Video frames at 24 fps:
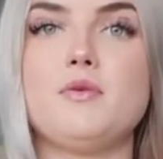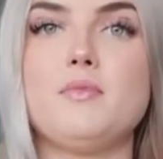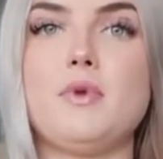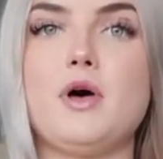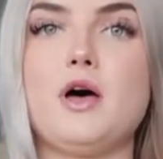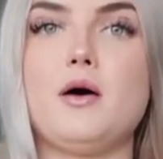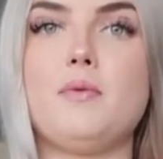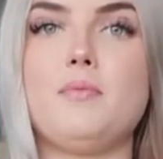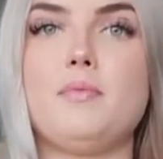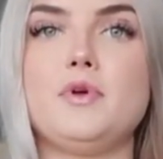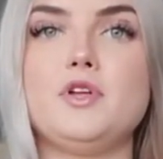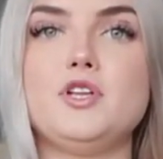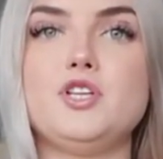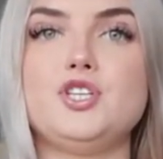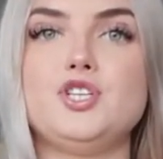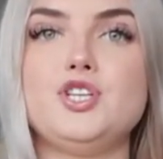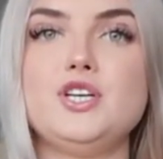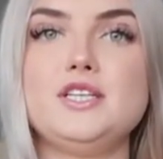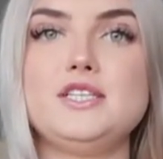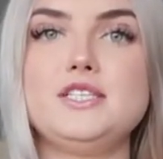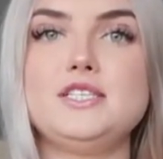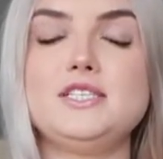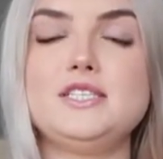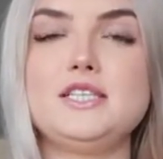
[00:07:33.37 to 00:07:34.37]
them up
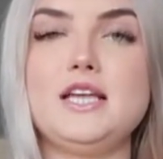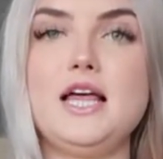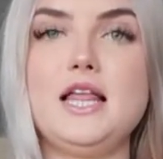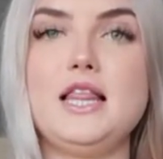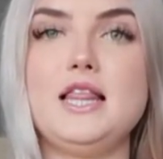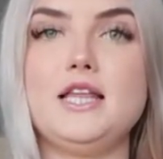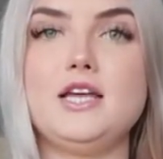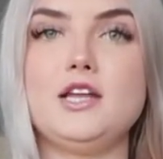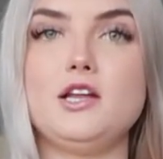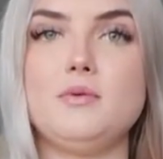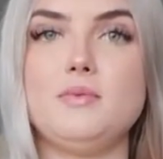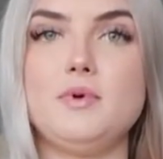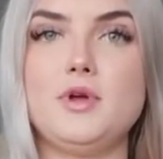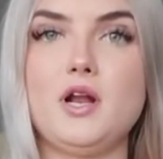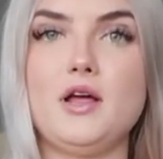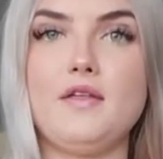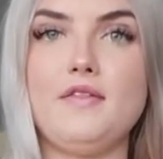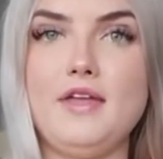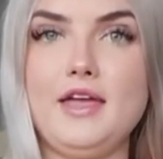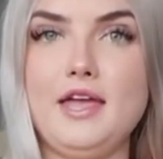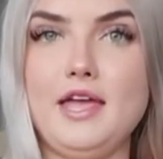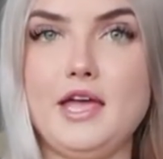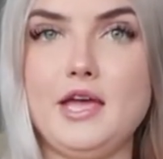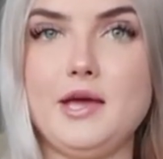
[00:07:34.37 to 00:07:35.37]
just a little bit on
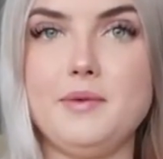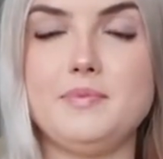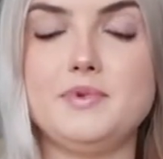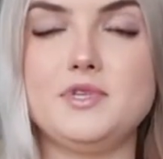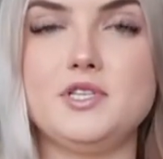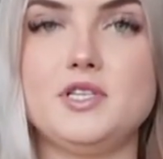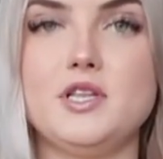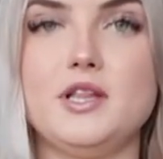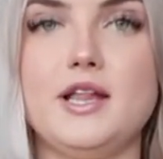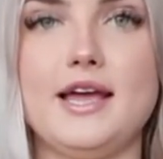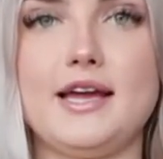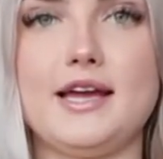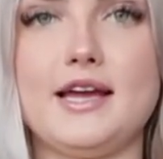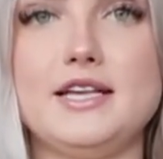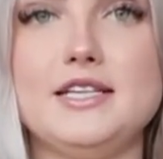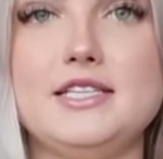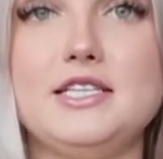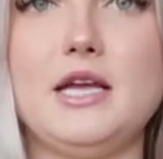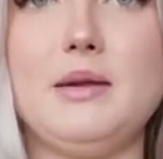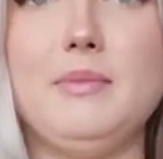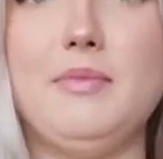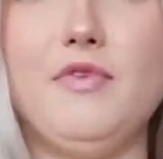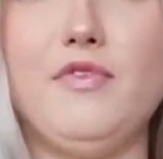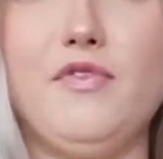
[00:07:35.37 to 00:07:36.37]
the hips, like I
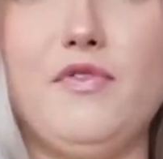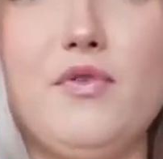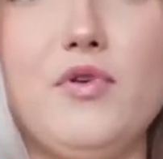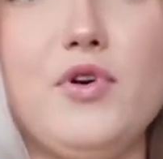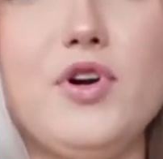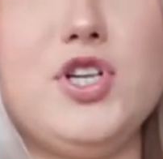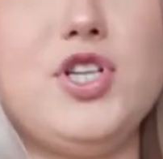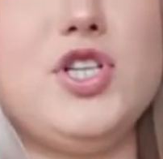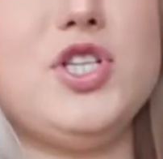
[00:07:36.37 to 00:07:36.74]
said before,